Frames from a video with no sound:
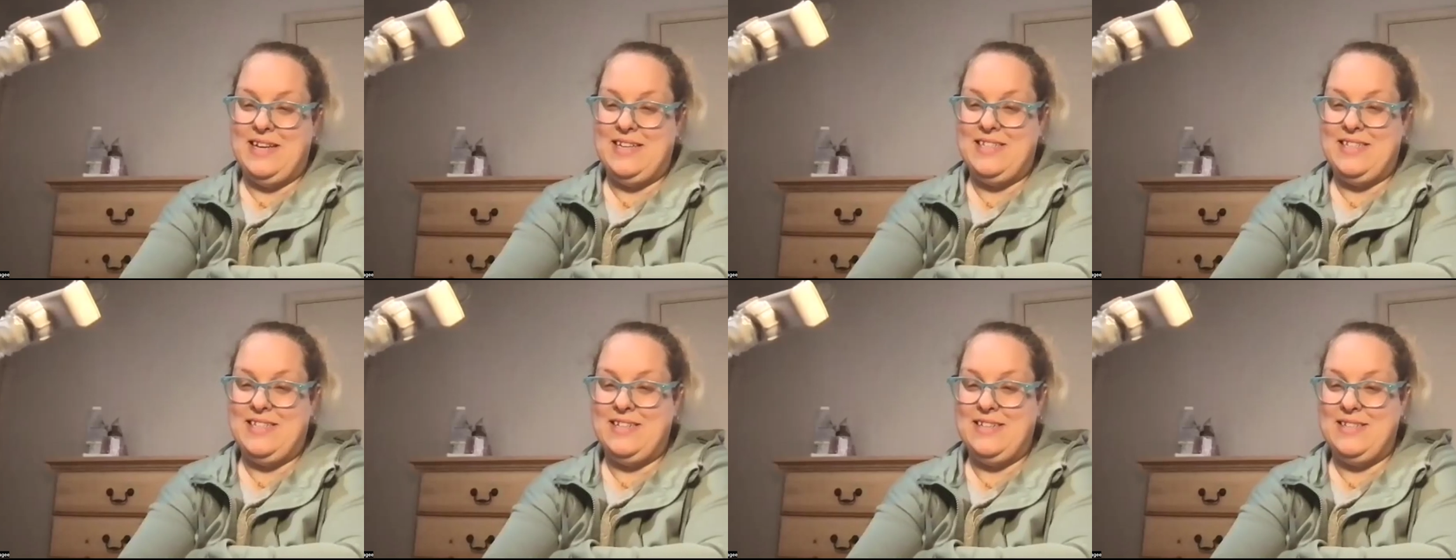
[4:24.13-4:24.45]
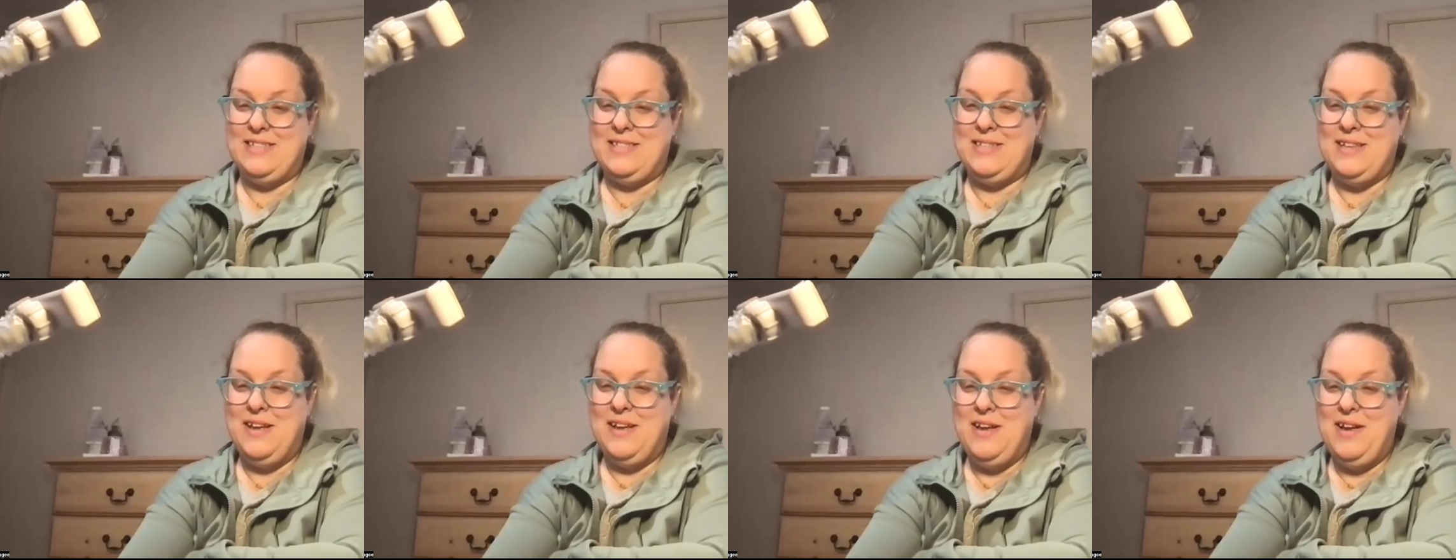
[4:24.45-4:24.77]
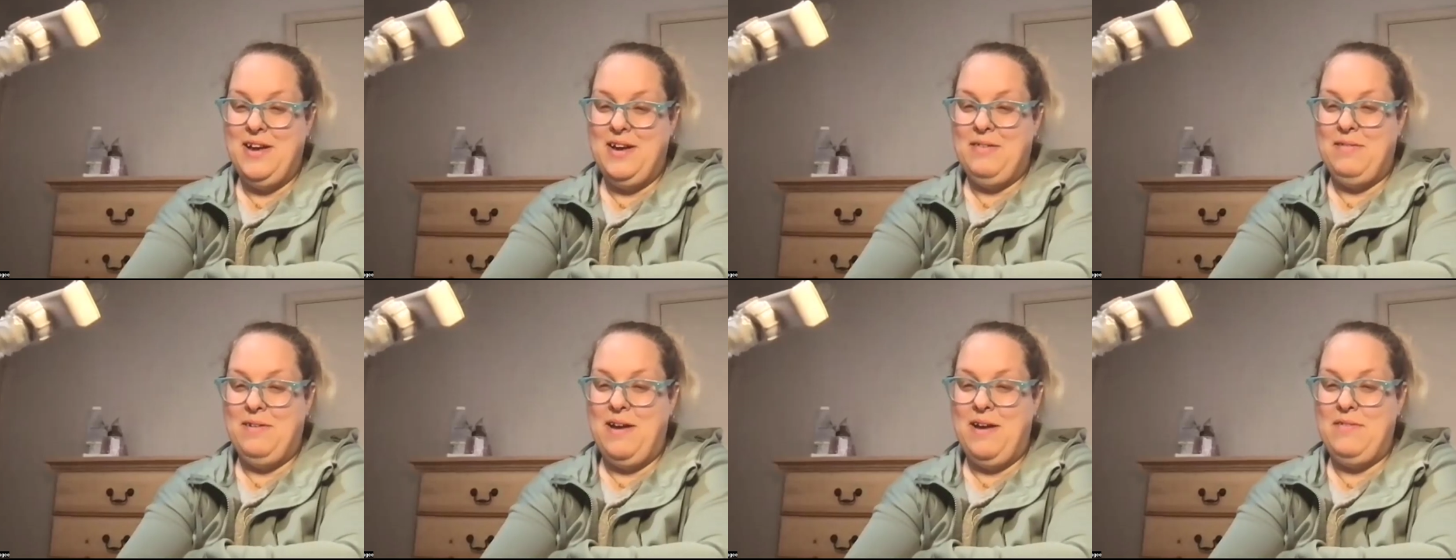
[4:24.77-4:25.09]
She goes,
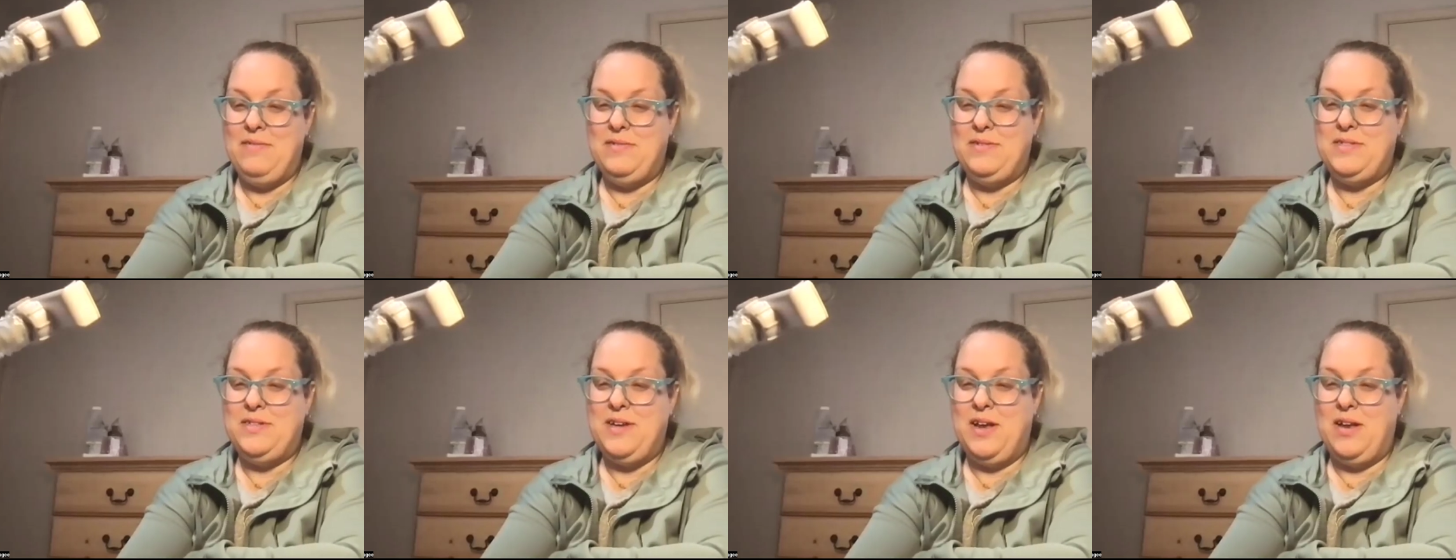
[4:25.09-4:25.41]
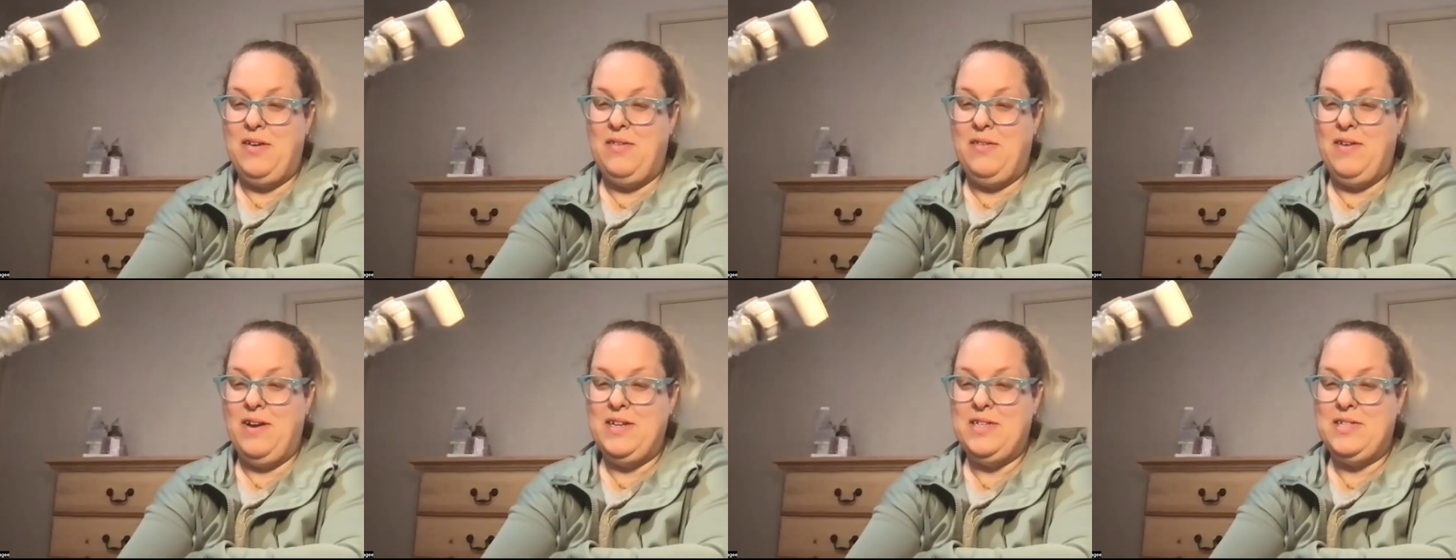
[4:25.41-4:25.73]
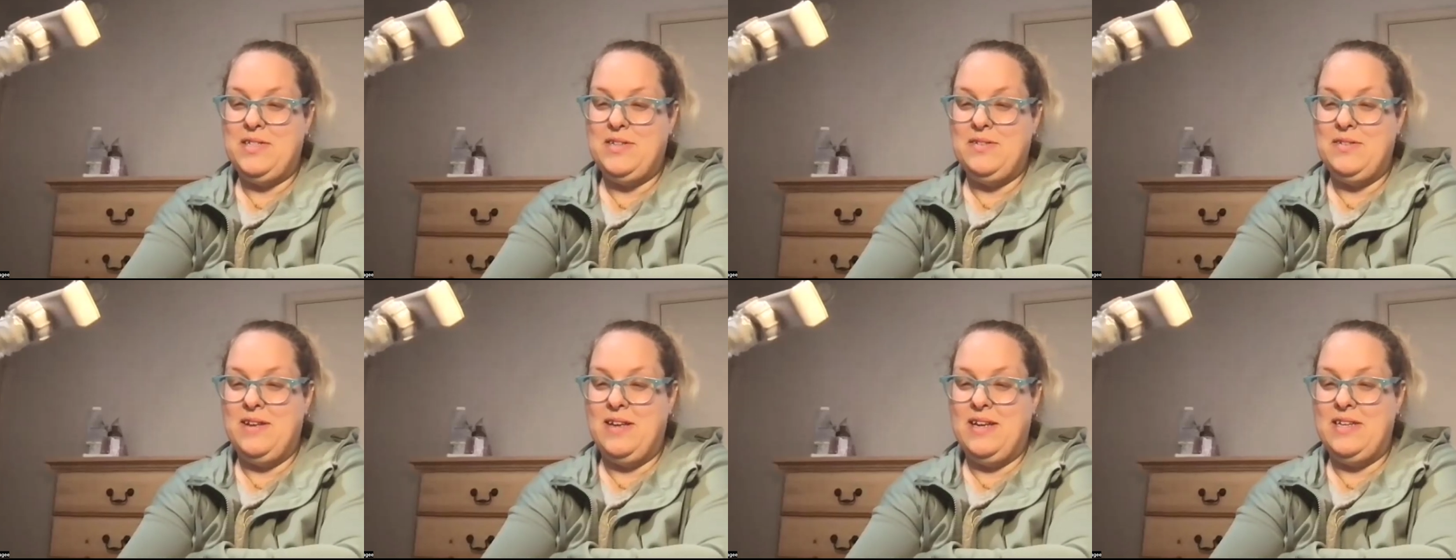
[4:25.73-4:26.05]
we have
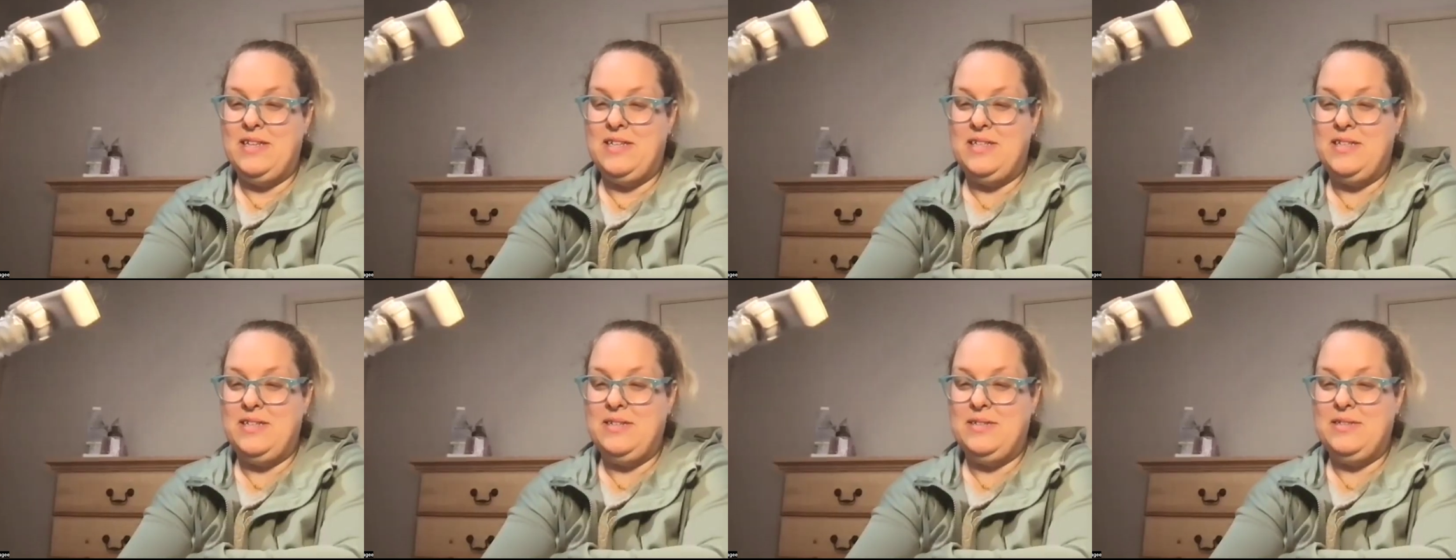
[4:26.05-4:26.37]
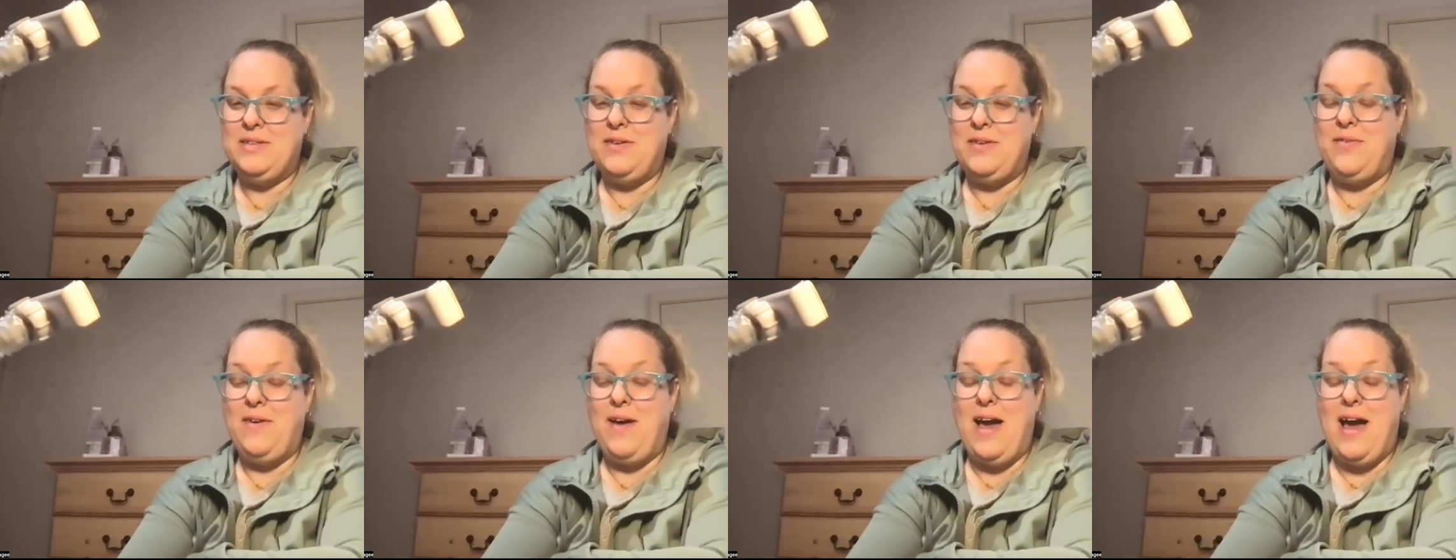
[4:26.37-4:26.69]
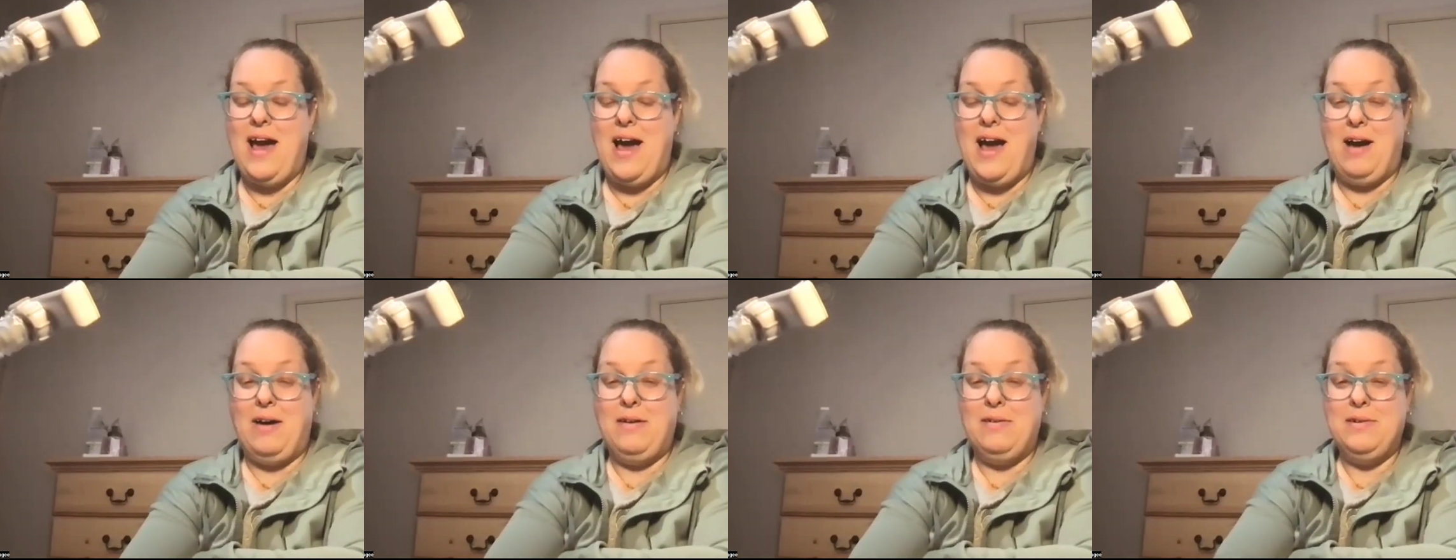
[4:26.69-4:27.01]
generational issues of
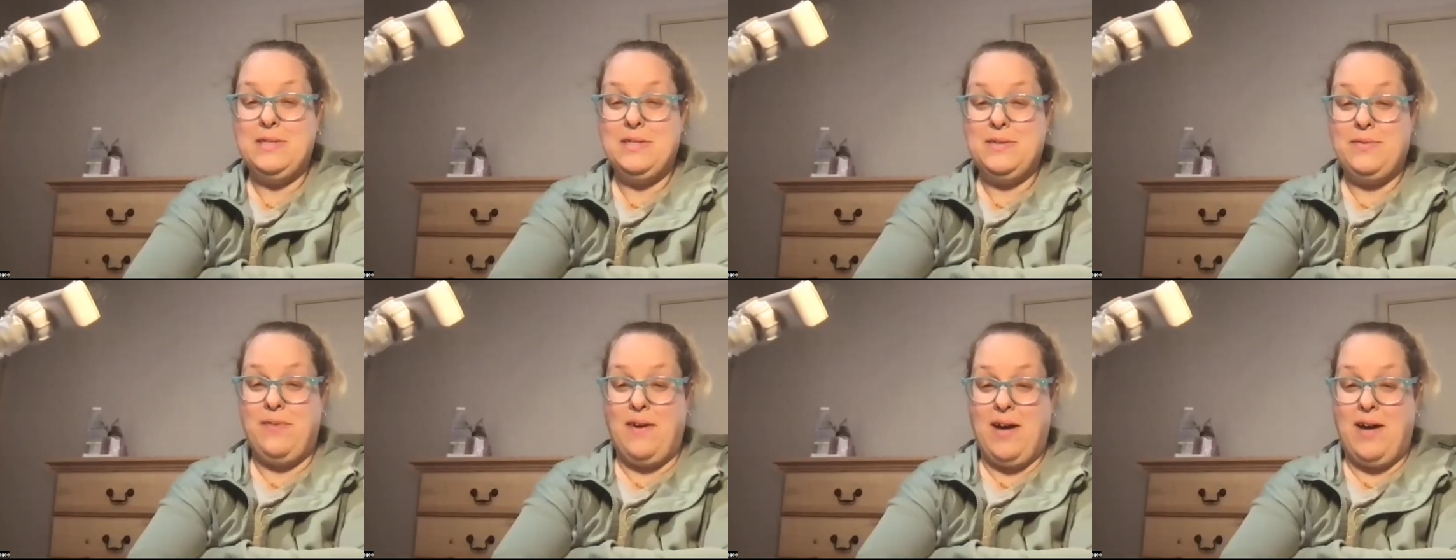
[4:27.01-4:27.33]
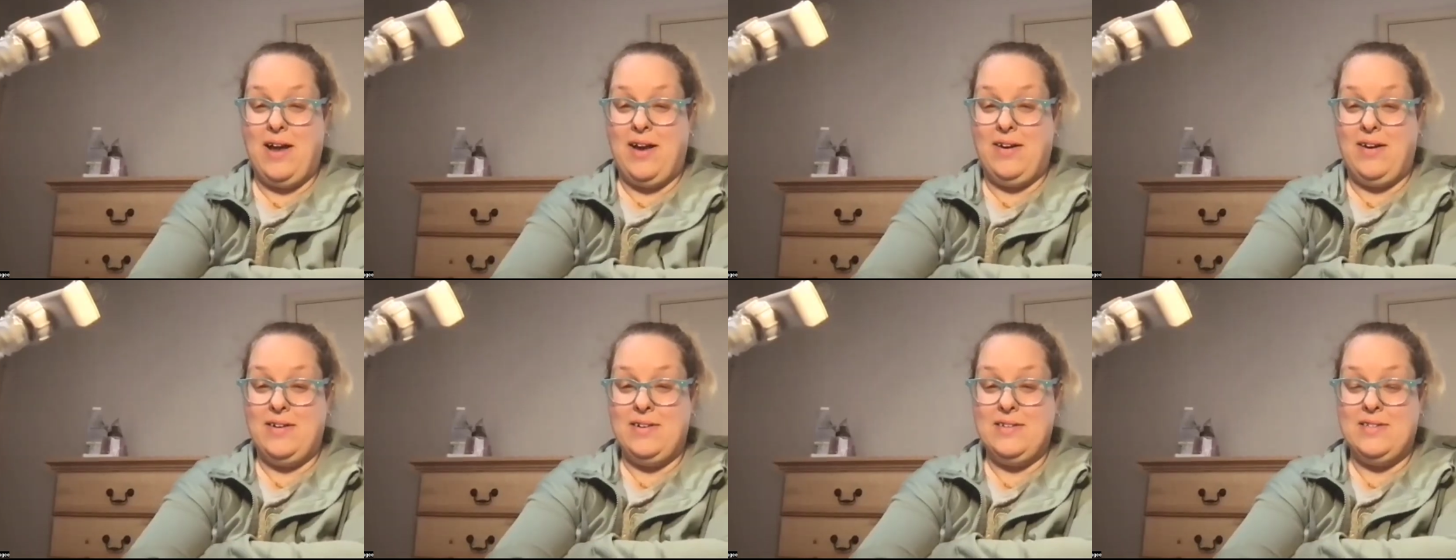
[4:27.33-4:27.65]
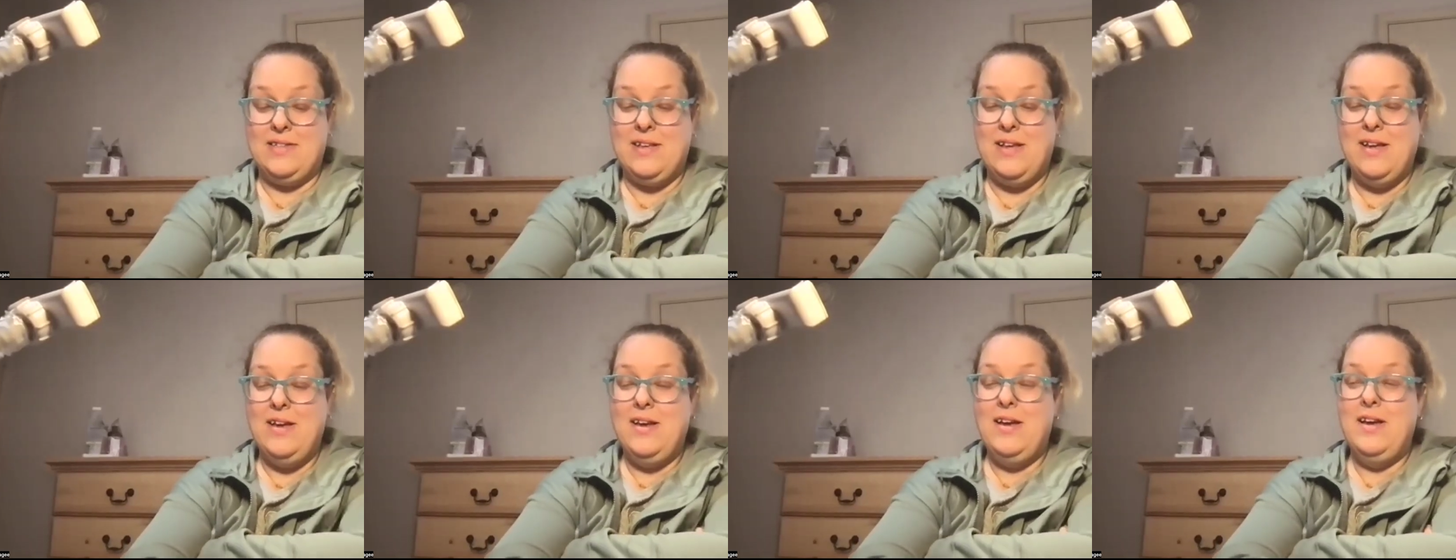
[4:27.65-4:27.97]
house fires.